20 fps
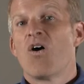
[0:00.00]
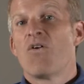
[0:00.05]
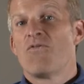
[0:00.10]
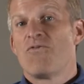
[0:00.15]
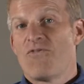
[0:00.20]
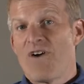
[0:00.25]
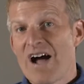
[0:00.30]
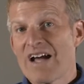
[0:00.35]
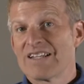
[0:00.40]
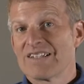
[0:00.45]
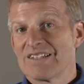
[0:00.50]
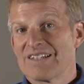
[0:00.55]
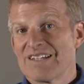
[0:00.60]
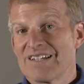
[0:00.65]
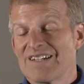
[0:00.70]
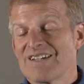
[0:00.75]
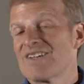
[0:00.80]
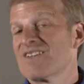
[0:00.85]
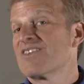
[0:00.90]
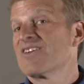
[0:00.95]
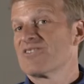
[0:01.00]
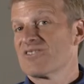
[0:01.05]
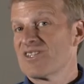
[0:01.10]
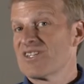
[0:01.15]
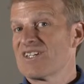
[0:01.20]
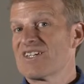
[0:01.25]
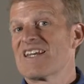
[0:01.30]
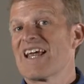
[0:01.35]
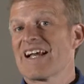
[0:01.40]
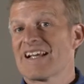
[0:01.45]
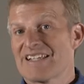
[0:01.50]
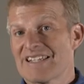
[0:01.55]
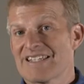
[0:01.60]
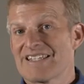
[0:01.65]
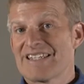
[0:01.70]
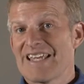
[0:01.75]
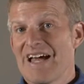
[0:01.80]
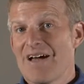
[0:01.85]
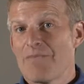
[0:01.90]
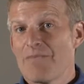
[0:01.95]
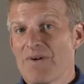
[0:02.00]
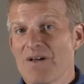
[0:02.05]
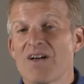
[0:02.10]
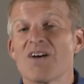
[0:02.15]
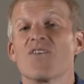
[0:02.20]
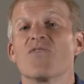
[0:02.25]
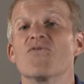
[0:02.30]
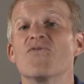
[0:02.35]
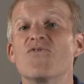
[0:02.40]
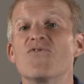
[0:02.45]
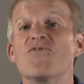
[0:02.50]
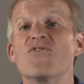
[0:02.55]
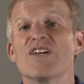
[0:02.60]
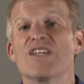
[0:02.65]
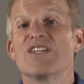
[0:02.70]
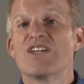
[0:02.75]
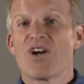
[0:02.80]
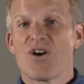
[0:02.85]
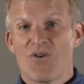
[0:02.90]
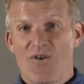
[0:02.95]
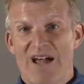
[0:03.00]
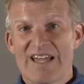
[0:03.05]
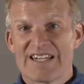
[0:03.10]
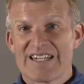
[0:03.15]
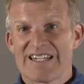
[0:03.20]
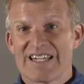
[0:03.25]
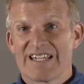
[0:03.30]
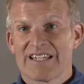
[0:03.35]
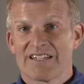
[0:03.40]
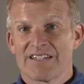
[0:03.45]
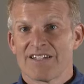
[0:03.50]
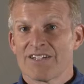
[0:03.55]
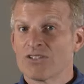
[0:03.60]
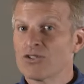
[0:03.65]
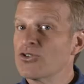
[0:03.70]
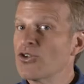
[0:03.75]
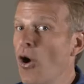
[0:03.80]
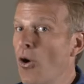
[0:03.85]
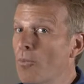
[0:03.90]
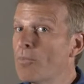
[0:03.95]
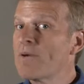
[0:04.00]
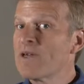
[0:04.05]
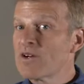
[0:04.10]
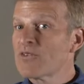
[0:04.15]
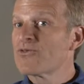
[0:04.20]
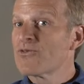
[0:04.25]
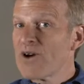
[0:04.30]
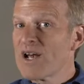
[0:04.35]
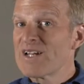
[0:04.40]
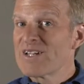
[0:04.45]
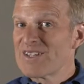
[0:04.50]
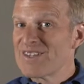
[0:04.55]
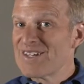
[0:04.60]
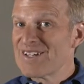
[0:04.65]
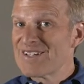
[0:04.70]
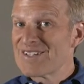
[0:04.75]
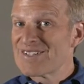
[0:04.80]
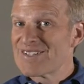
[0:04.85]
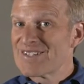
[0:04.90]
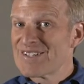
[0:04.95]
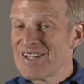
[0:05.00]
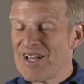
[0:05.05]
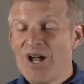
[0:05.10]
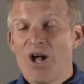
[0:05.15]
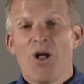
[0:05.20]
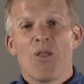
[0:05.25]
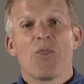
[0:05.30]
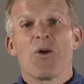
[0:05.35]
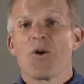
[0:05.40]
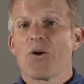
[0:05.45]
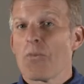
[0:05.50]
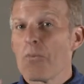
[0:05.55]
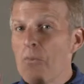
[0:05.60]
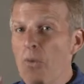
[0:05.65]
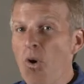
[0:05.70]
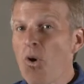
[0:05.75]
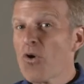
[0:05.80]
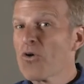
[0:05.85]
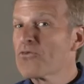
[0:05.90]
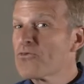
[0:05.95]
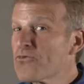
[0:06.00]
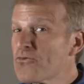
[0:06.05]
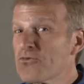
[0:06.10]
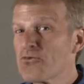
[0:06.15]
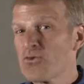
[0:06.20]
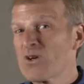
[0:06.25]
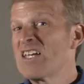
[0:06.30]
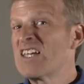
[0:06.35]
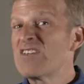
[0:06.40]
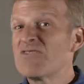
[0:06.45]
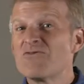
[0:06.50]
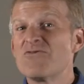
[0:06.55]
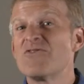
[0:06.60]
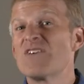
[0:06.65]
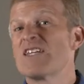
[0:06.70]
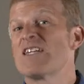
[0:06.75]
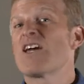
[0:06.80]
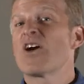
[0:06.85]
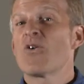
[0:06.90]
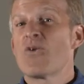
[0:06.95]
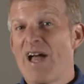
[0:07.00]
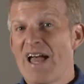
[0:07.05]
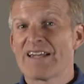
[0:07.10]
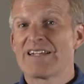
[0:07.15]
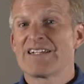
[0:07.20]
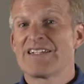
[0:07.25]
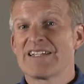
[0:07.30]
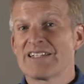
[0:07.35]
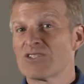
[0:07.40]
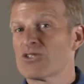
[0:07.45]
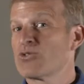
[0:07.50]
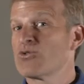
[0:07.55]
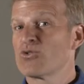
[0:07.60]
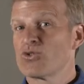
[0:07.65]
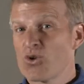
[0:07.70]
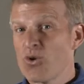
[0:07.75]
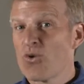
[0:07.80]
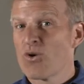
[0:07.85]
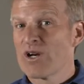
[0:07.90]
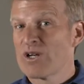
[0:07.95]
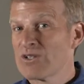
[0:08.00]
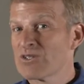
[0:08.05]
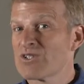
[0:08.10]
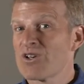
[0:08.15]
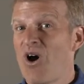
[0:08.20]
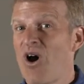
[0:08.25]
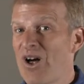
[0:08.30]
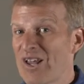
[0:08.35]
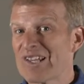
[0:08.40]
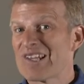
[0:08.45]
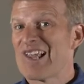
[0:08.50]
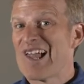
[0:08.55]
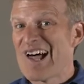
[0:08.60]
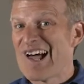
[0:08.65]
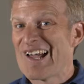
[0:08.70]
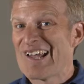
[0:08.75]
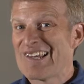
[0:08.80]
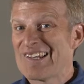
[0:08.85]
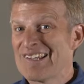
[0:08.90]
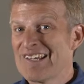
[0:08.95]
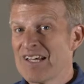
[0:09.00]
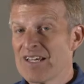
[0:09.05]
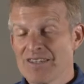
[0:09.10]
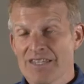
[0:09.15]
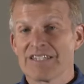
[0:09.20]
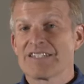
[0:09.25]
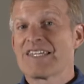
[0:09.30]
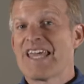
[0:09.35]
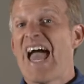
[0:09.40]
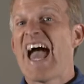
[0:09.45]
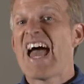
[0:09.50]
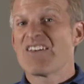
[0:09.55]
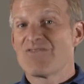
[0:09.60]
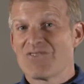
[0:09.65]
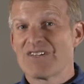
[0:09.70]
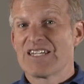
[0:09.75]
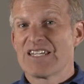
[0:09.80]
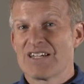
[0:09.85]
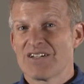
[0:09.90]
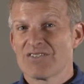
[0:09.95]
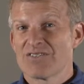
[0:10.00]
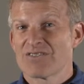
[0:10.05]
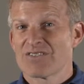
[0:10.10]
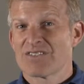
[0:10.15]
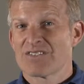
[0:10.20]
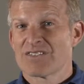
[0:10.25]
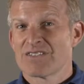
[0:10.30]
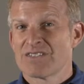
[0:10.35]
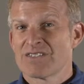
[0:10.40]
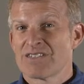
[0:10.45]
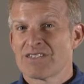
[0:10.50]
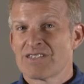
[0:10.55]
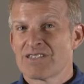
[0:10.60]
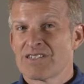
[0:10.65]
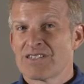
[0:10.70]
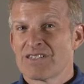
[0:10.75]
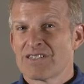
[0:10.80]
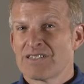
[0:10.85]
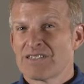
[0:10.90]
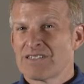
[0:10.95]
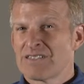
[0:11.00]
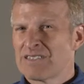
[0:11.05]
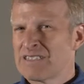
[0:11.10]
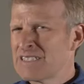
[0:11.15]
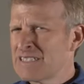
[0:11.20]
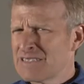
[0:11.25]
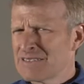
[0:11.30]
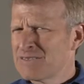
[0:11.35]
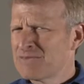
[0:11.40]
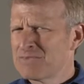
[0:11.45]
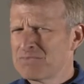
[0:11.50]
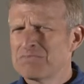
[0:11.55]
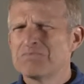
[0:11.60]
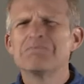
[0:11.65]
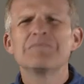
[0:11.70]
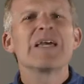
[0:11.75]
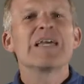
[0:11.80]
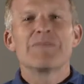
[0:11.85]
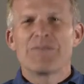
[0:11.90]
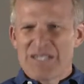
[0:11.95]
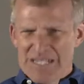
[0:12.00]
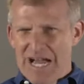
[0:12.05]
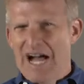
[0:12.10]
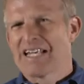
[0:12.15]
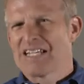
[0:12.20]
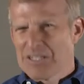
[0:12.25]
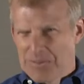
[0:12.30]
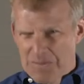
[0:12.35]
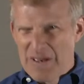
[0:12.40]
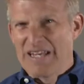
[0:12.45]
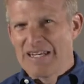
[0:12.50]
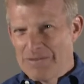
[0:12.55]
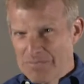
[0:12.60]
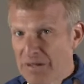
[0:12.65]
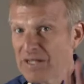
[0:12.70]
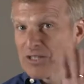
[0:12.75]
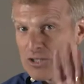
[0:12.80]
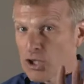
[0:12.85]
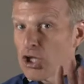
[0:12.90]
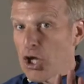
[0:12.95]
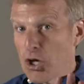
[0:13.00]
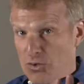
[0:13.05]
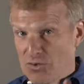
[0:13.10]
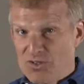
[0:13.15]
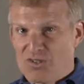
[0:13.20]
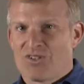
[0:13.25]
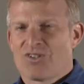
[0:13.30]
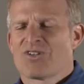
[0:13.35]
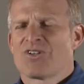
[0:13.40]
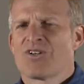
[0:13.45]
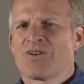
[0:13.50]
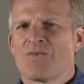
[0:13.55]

Finally, there's the next step, video editing. Don't be afraid of this. There are more free video editing tutorials online than cat videos. Well, maybe not as many, but close.